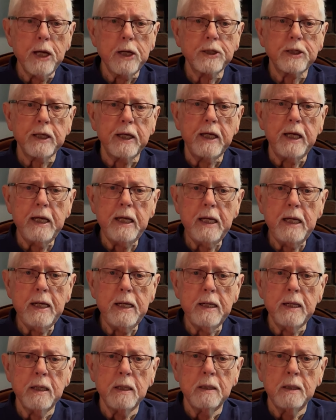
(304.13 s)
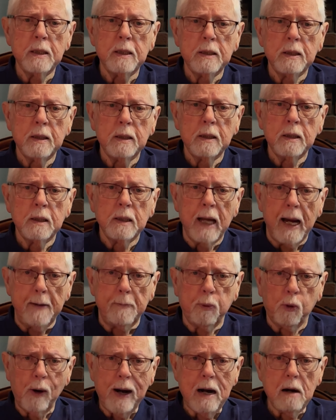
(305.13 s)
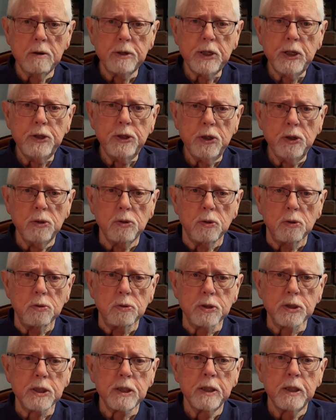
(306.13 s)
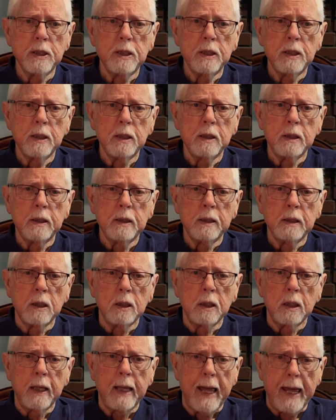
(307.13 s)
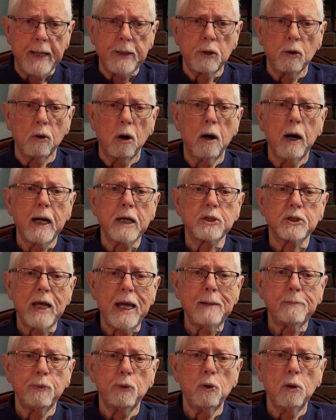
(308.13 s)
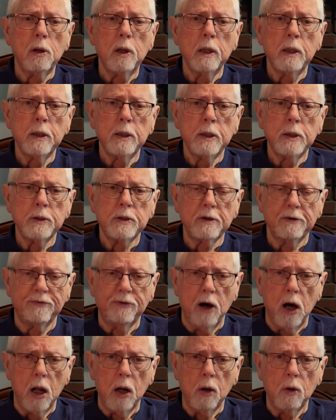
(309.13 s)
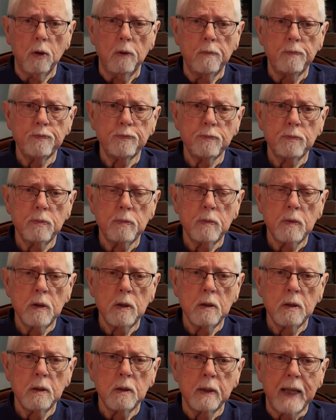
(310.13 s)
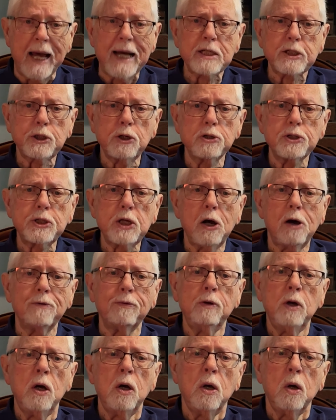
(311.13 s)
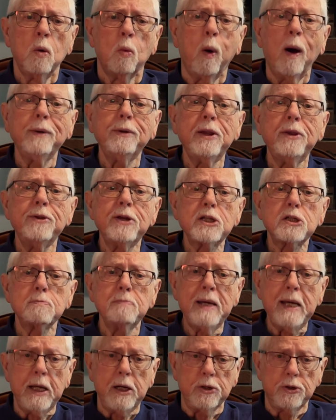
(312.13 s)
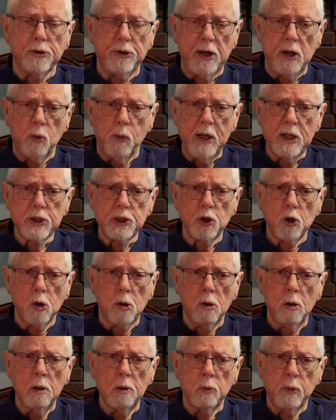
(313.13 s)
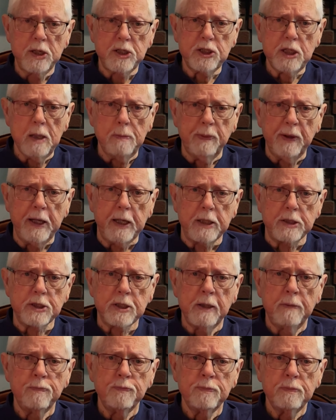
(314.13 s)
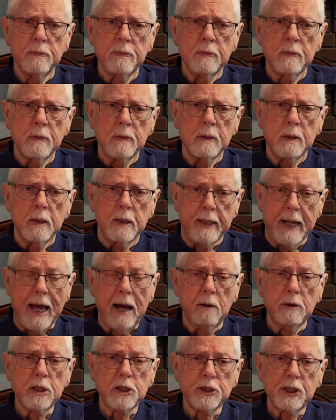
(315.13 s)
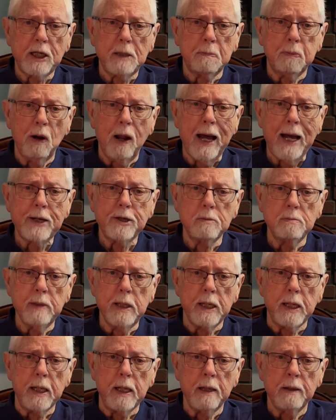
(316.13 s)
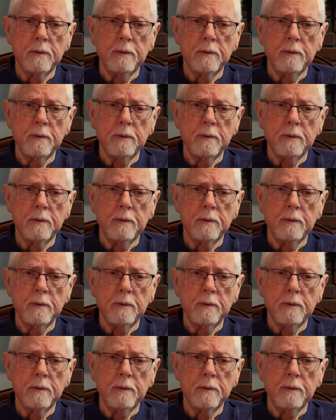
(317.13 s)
to heed, a prayer to use, and our example to follow. Ask yourself, what did this mean to the original recipients, and how does it apply to me?